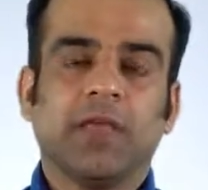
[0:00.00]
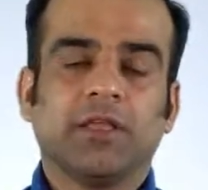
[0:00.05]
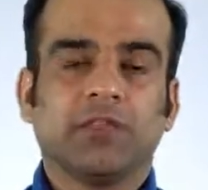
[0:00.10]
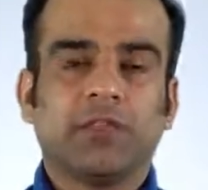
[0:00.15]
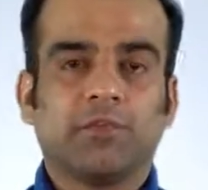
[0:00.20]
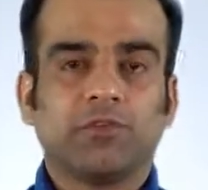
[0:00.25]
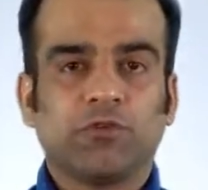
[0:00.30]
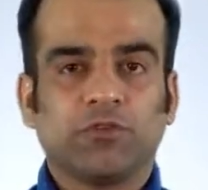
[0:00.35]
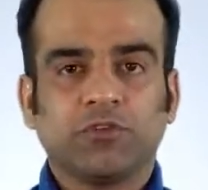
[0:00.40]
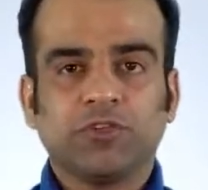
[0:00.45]

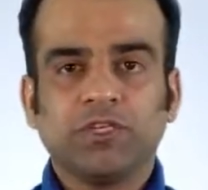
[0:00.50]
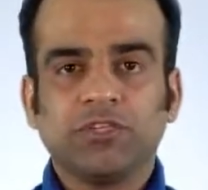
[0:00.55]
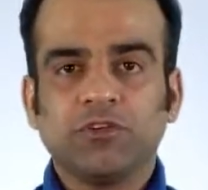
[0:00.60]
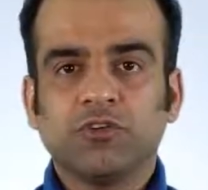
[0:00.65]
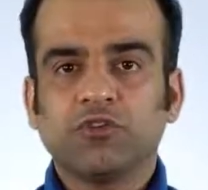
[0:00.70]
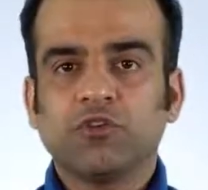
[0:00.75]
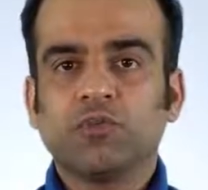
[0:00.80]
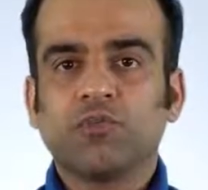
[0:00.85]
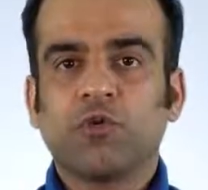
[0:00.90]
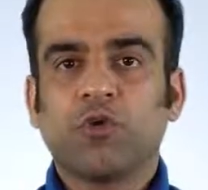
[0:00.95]
The procedure
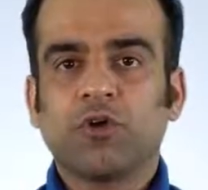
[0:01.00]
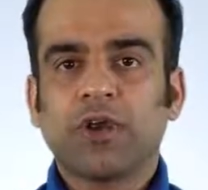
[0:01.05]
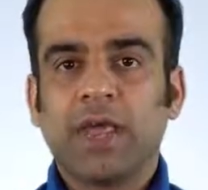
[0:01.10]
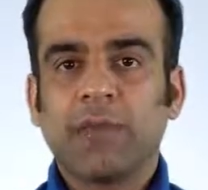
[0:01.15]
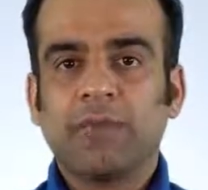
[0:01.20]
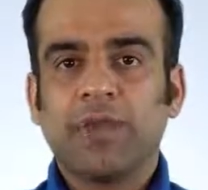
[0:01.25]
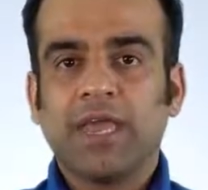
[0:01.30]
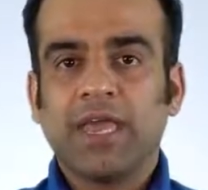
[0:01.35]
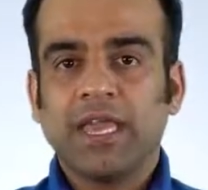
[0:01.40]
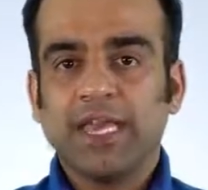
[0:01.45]
to
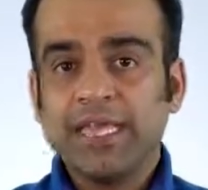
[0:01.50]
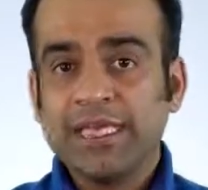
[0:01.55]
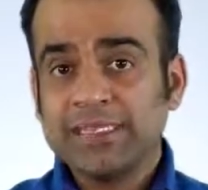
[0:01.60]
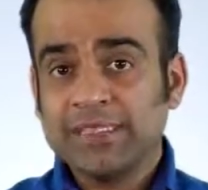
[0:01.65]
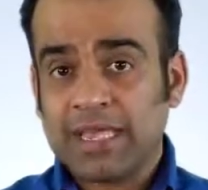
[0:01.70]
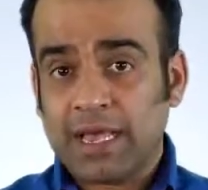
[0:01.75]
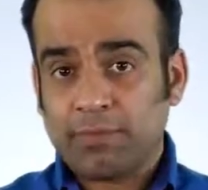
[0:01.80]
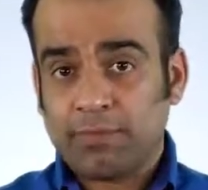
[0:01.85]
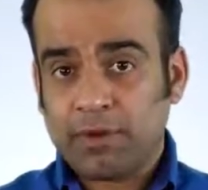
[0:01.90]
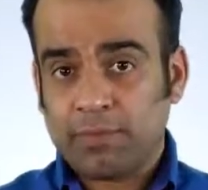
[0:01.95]
program any
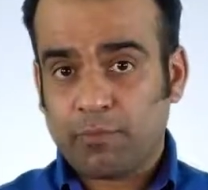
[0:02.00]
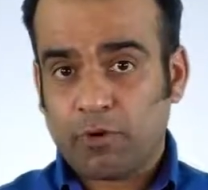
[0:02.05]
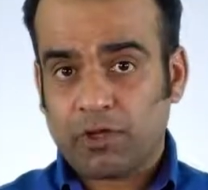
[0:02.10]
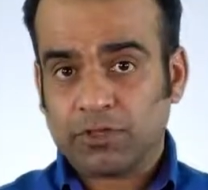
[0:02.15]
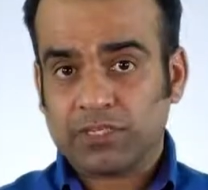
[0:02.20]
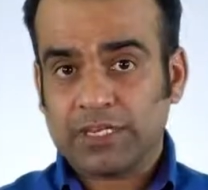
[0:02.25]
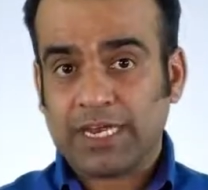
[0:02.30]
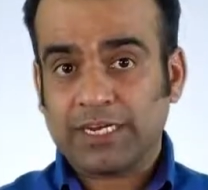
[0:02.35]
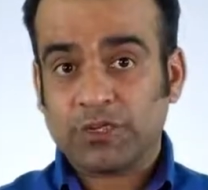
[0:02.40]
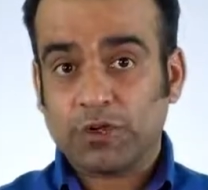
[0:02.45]
example
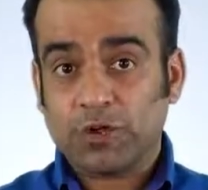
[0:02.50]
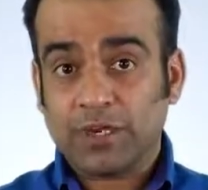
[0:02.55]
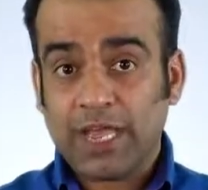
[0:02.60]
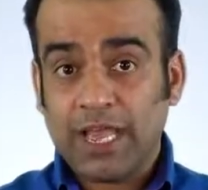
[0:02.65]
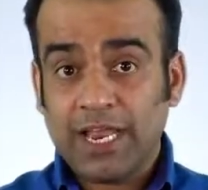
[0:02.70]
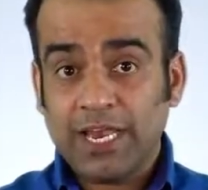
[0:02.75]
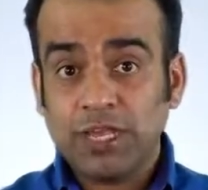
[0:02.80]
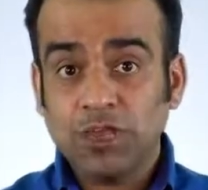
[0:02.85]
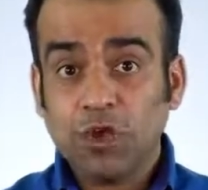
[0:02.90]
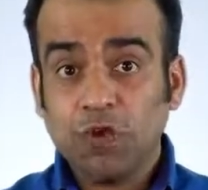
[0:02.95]
project on
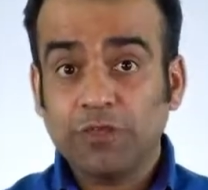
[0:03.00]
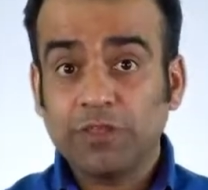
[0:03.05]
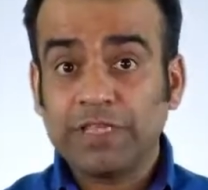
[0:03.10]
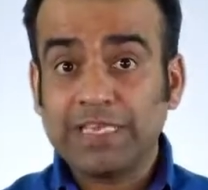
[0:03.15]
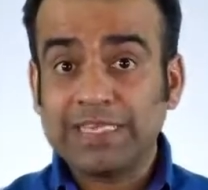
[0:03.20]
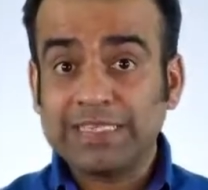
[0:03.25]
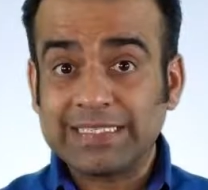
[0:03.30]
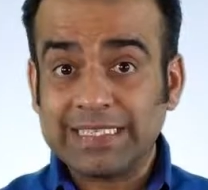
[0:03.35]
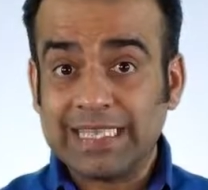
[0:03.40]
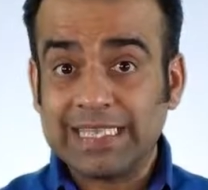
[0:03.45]
any of
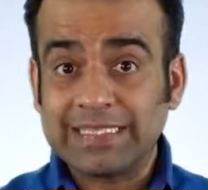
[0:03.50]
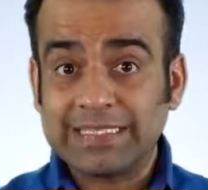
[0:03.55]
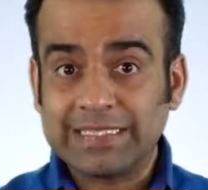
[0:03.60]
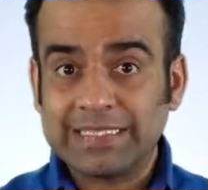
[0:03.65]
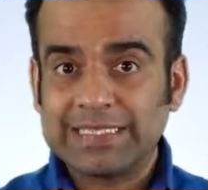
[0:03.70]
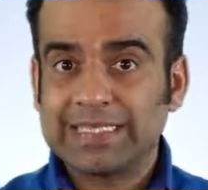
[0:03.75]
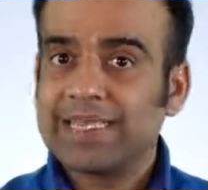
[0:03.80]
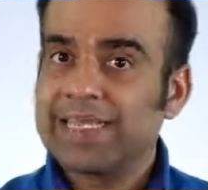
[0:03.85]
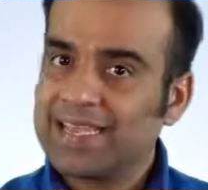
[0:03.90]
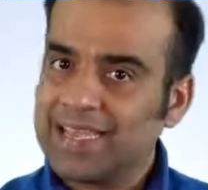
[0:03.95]
these
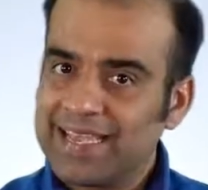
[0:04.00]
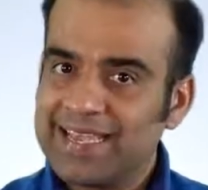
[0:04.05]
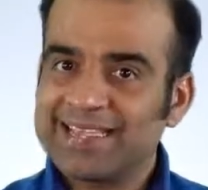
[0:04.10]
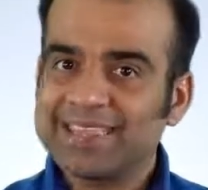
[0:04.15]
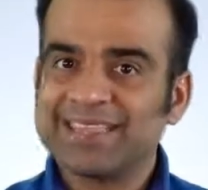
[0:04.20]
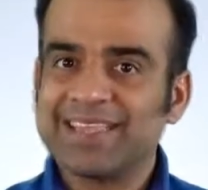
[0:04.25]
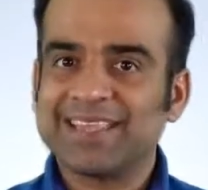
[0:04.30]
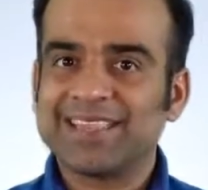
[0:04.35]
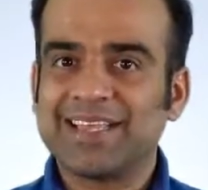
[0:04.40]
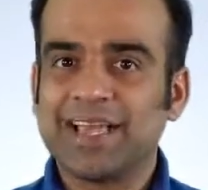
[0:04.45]
kits
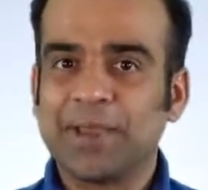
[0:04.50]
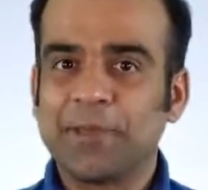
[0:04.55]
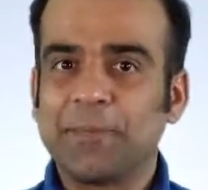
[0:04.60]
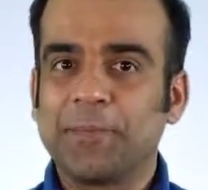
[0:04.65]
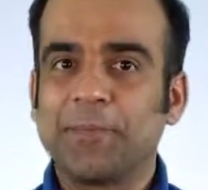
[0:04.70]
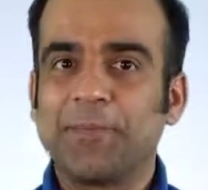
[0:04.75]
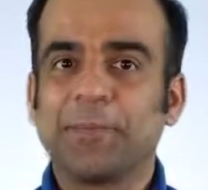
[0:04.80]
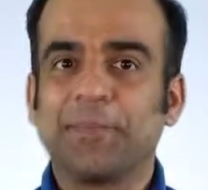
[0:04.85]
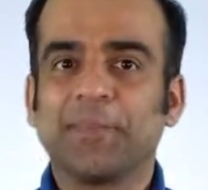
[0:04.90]
is the same.